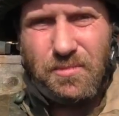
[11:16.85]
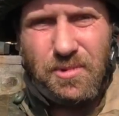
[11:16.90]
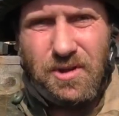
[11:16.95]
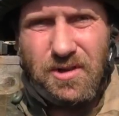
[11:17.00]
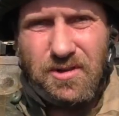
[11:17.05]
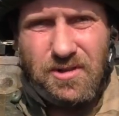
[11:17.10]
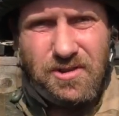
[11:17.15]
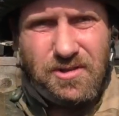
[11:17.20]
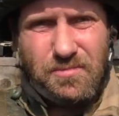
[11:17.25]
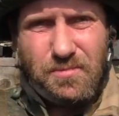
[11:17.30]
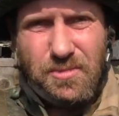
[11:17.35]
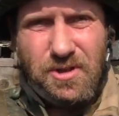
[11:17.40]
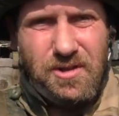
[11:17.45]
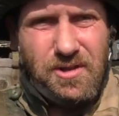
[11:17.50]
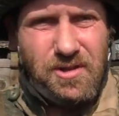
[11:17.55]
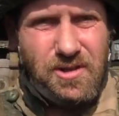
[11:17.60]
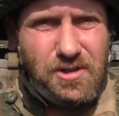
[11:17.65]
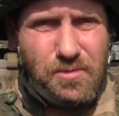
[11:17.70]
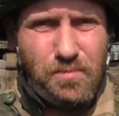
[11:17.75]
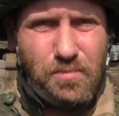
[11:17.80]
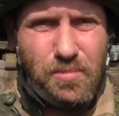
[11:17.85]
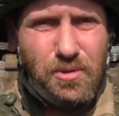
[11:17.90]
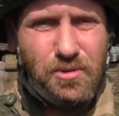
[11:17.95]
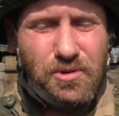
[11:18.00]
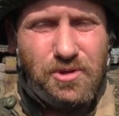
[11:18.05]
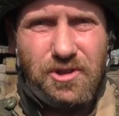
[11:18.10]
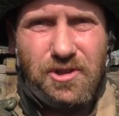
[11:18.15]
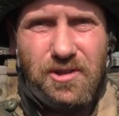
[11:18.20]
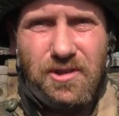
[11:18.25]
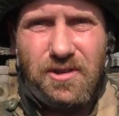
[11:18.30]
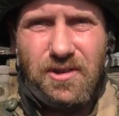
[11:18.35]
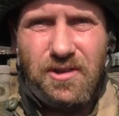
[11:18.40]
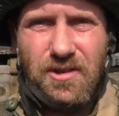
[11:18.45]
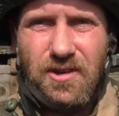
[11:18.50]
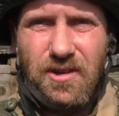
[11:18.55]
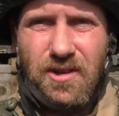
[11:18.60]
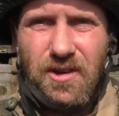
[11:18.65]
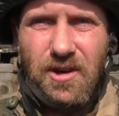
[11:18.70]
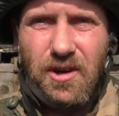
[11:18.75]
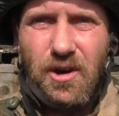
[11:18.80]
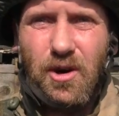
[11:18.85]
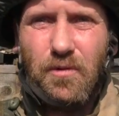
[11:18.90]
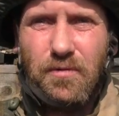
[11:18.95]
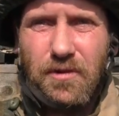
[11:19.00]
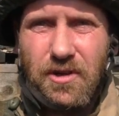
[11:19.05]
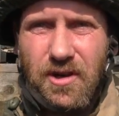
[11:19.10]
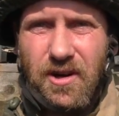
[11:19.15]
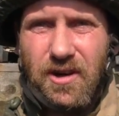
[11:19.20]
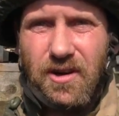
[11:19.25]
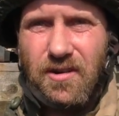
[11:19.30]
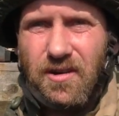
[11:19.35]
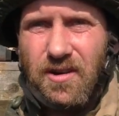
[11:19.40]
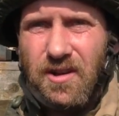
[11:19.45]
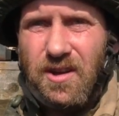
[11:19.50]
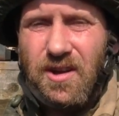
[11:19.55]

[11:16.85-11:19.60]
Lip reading: because media is bullshit over there.